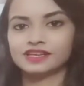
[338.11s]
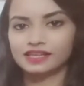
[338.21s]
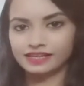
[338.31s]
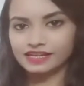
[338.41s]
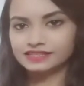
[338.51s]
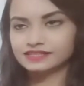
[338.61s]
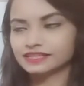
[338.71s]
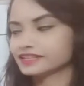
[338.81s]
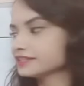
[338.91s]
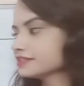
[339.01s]
Next
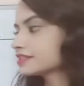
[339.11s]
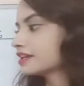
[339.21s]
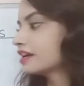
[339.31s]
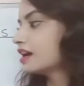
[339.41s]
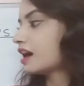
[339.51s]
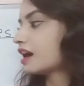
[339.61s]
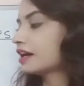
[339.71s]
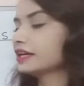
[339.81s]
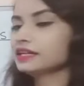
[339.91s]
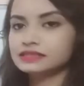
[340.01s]
is
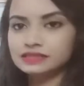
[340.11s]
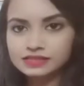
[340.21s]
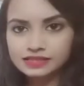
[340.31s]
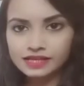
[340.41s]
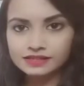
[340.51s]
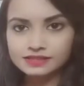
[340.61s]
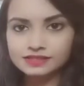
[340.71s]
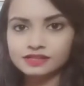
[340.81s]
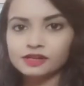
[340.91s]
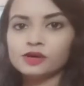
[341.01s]
I
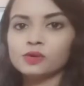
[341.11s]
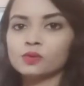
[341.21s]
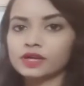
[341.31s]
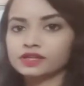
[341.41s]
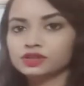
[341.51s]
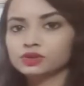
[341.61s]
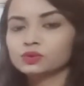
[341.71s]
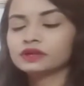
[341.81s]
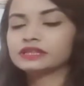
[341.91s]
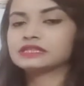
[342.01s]
detest. When
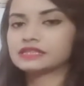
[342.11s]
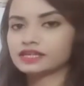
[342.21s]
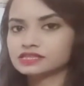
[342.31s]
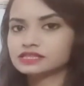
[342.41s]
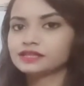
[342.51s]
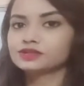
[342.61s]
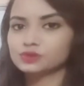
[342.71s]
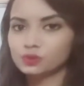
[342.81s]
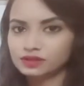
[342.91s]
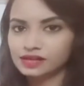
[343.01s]
you intensely
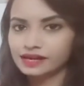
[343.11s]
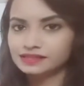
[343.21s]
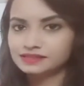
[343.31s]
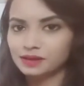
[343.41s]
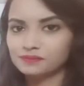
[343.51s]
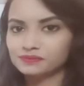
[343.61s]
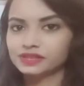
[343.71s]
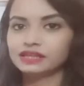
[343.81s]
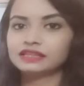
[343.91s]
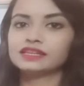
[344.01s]
don't like
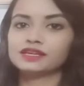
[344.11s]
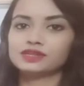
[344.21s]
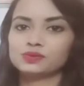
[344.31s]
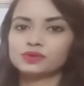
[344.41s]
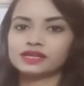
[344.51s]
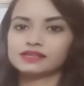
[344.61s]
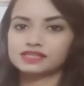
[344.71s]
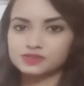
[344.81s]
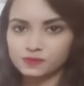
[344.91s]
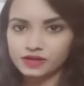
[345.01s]
something, then you can
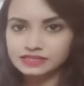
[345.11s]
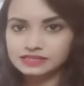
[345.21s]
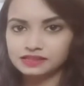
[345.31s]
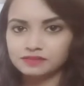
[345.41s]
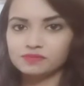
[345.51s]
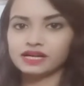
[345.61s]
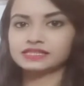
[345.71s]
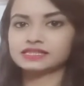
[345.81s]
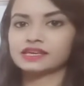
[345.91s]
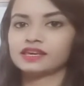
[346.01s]
express it
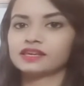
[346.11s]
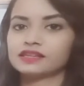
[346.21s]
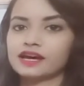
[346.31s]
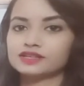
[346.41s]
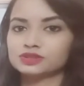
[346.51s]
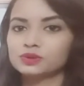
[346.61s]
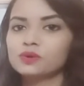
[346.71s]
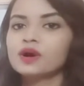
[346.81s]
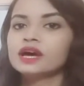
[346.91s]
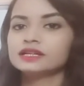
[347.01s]
by saying that you
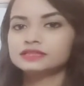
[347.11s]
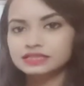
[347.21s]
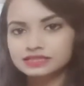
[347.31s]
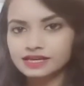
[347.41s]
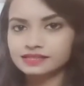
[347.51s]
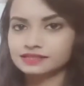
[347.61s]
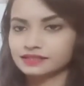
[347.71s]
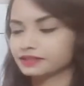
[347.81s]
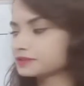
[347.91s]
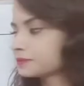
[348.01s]
detest
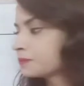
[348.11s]
it.